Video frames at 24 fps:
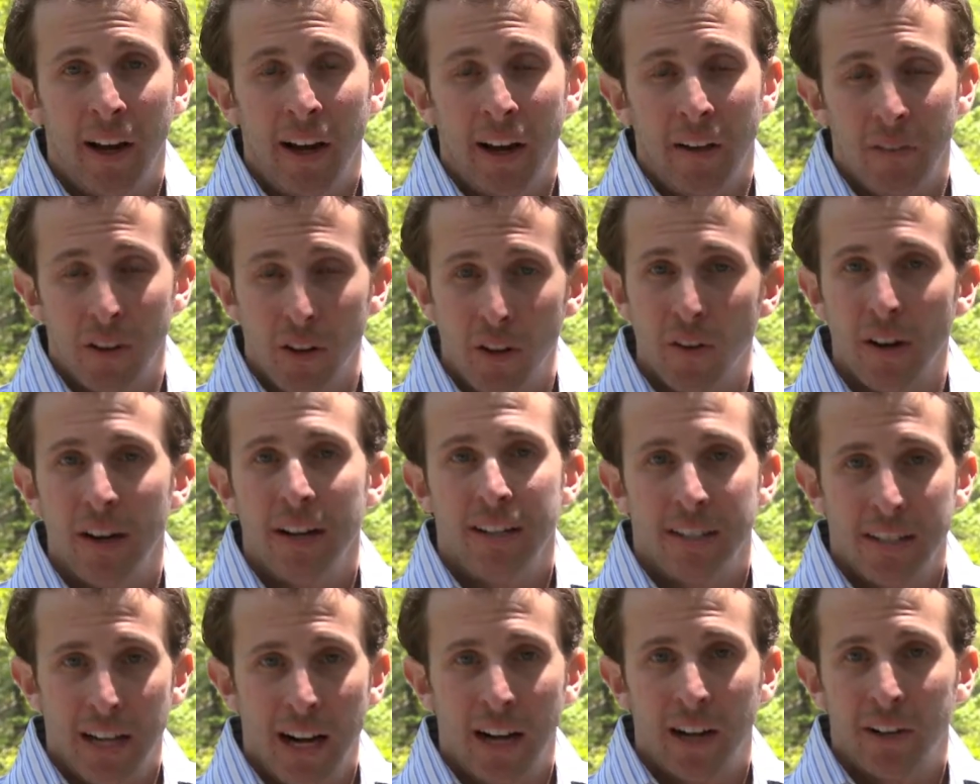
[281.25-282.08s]
I have a
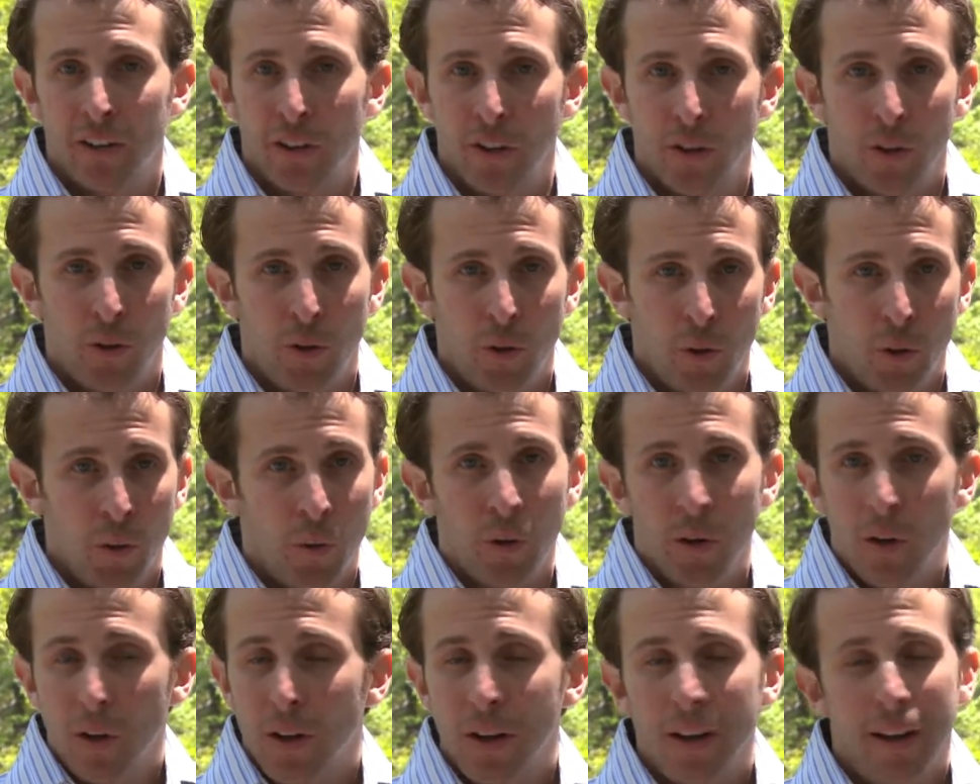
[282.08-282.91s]
great doctor who,
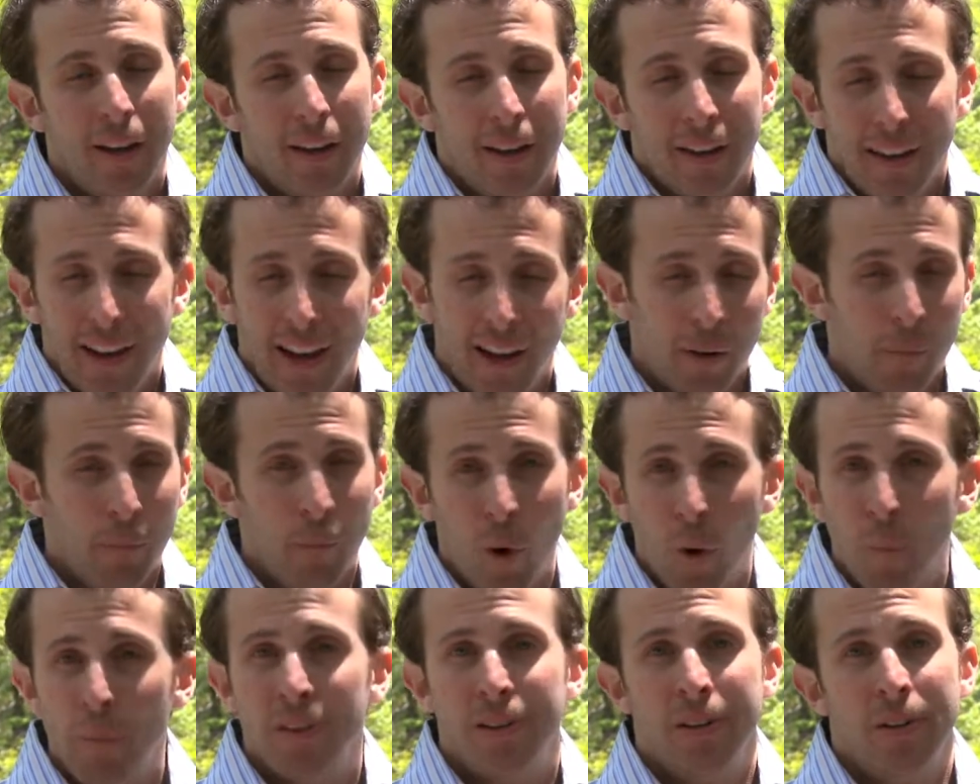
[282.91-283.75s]
at a
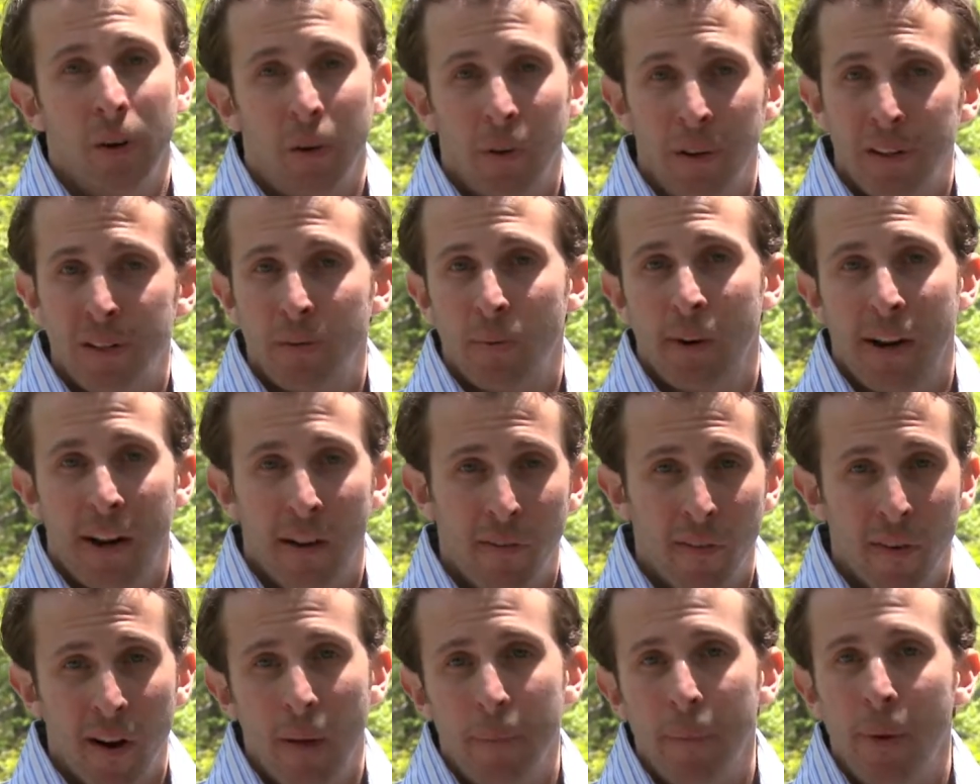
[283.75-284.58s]
moment's notice,
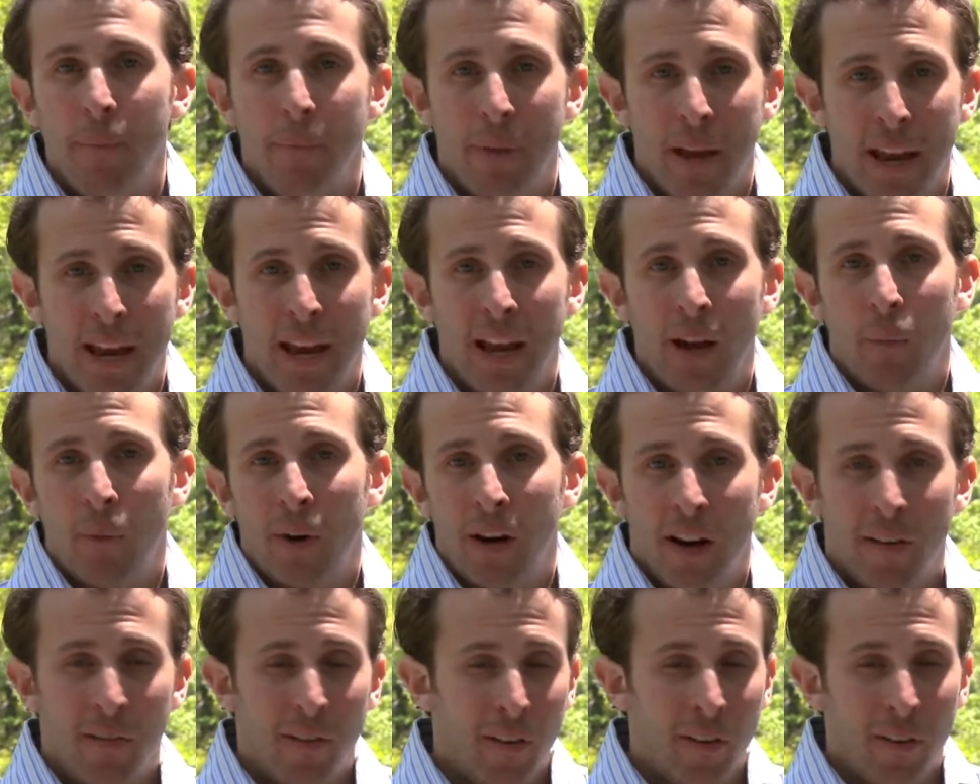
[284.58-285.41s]
whenever I'm in pain,
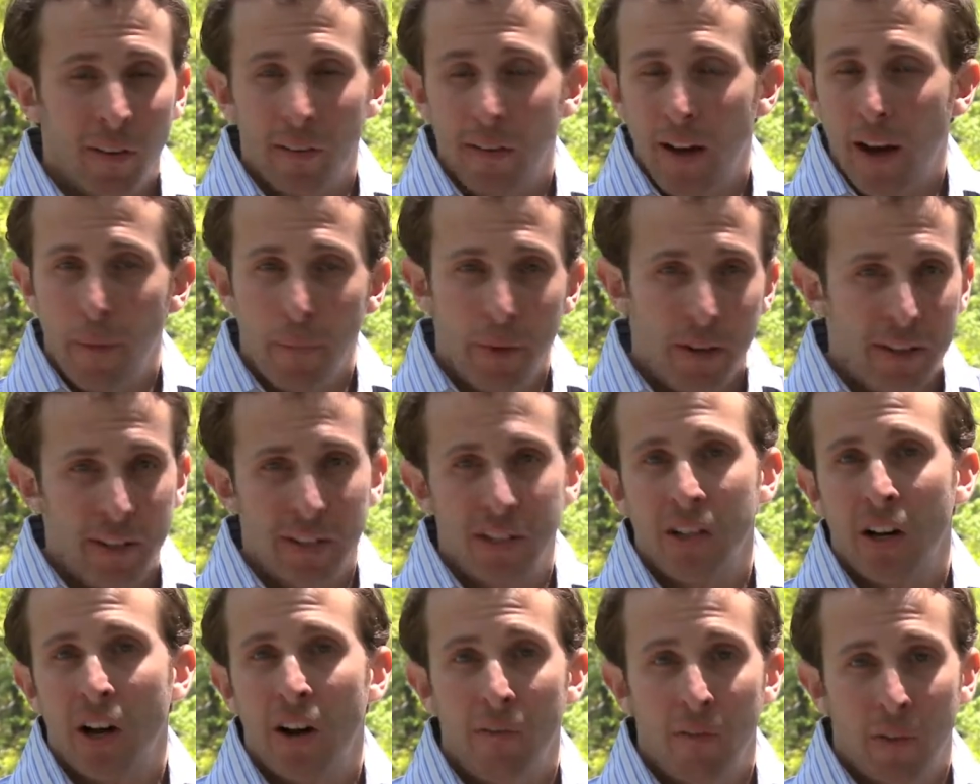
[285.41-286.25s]
whenever I'm in
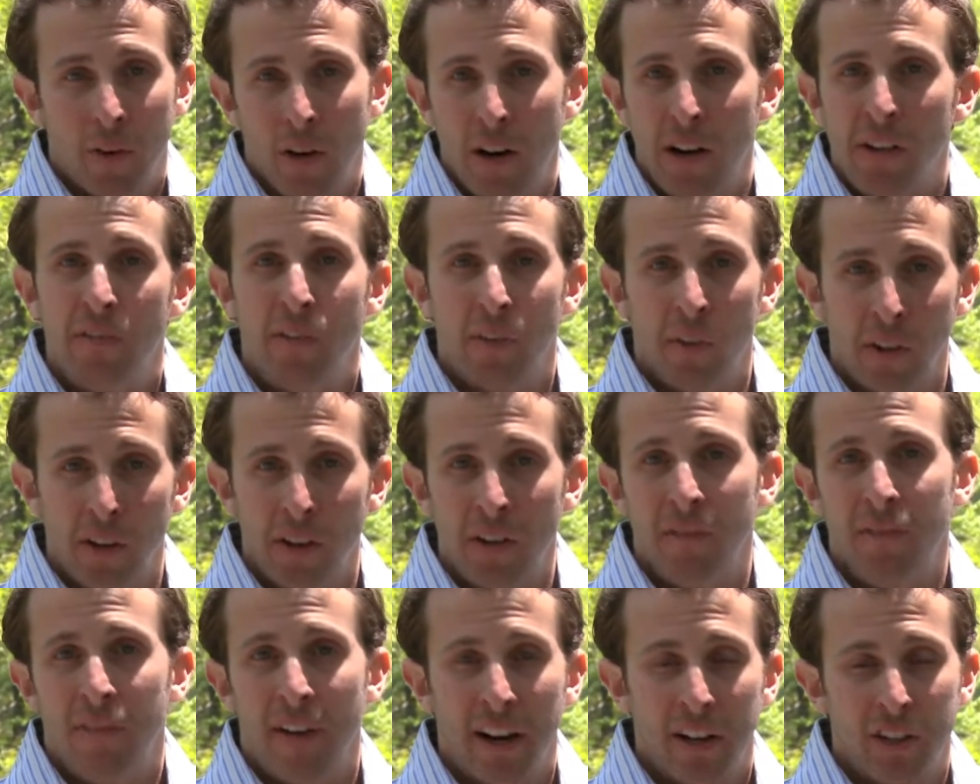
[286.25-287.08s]
discomfort, I feel an
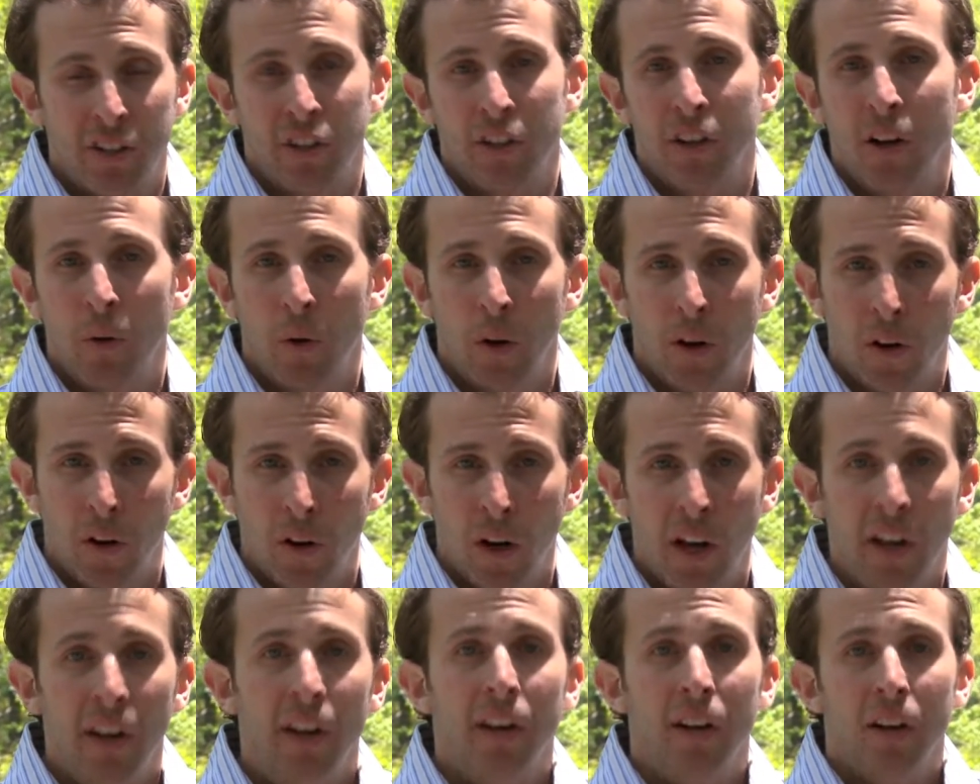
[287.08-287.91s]
infection going
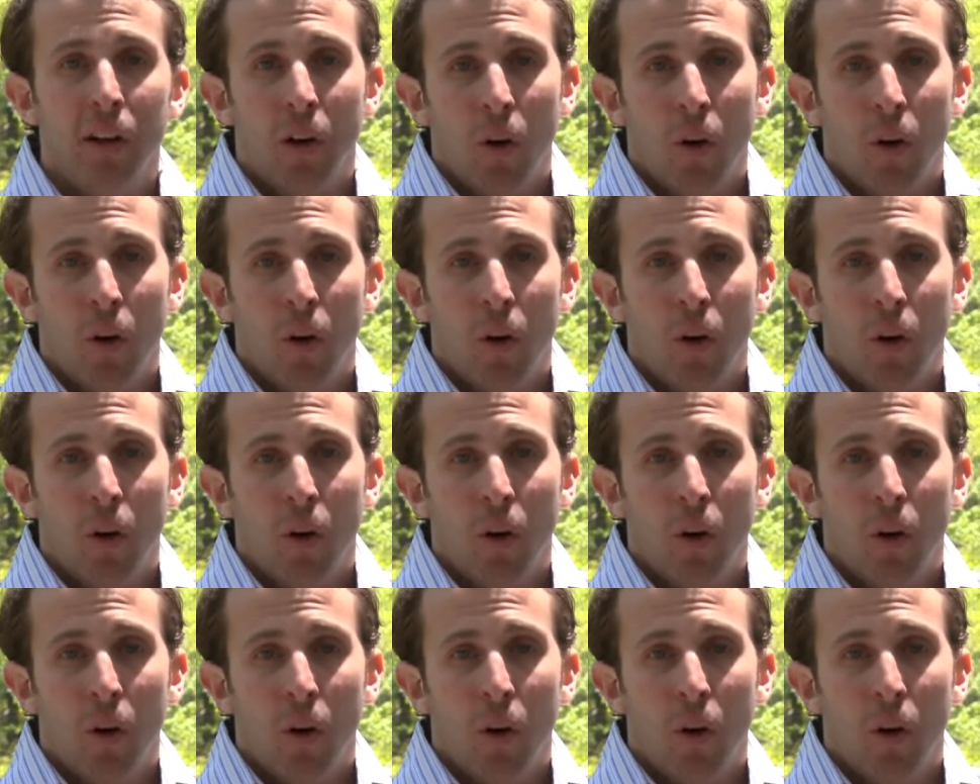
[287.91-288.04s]
on,